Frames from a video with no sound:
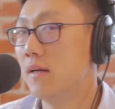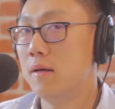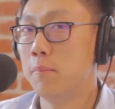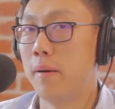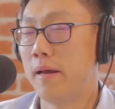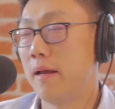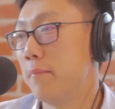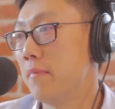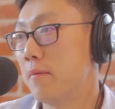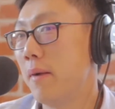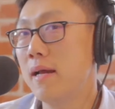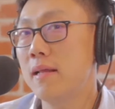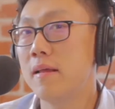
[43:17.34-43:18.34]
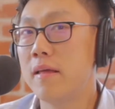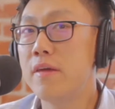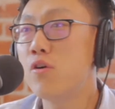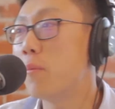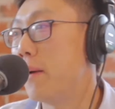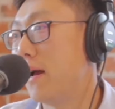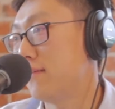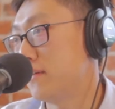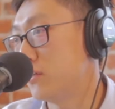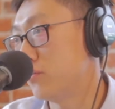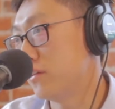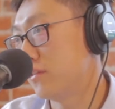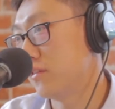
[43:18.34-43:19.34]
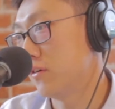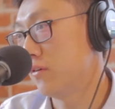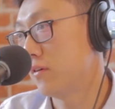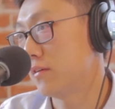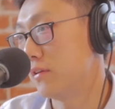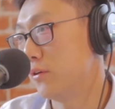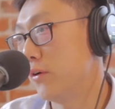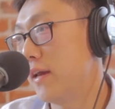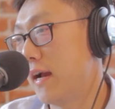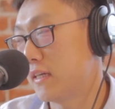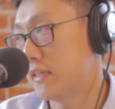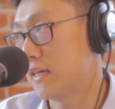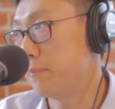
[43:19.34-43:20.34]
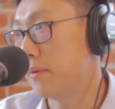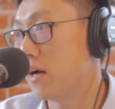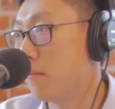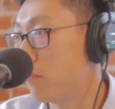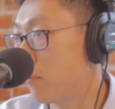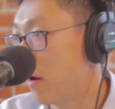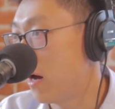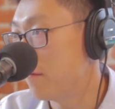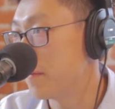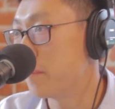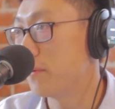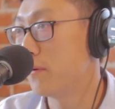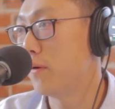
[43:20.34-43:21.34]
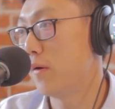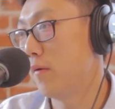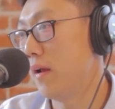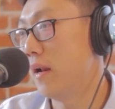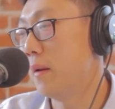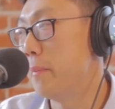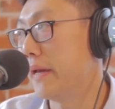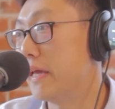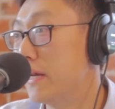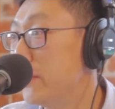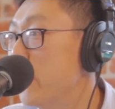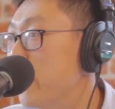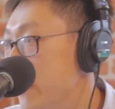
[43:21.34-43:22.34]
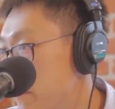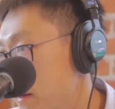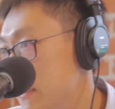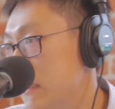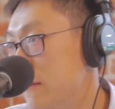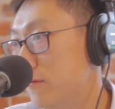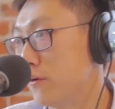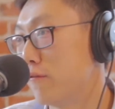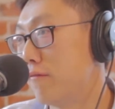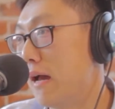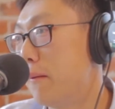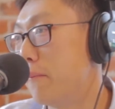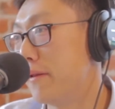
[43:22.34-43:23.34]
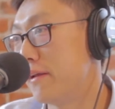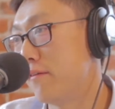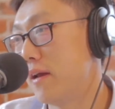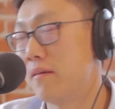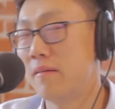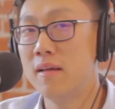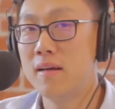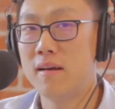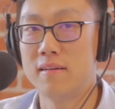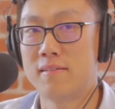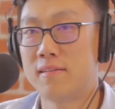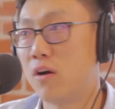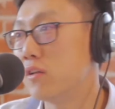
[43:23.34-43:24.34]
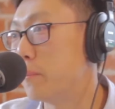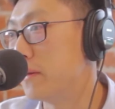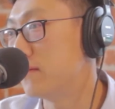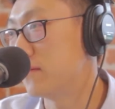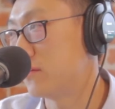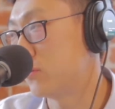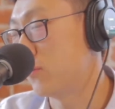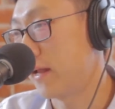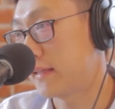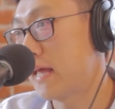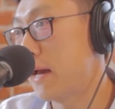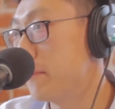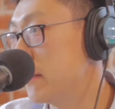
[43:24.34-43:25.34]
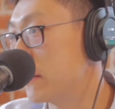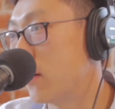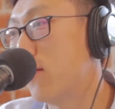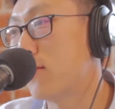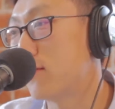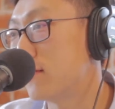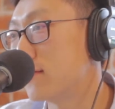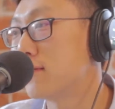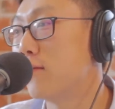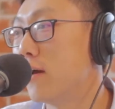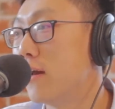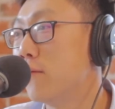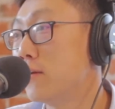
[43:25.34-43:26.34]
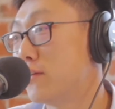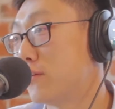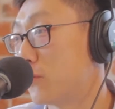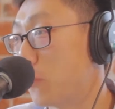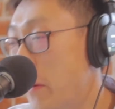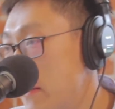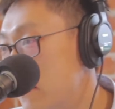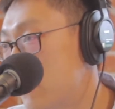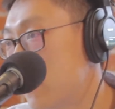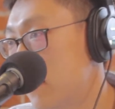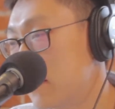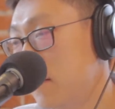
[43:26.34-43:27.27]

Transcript: But in your best interest though, because you can actually become profitable, right, and making a little bit of money for your family, right, and sell the business to like $10 million, right, which is great as a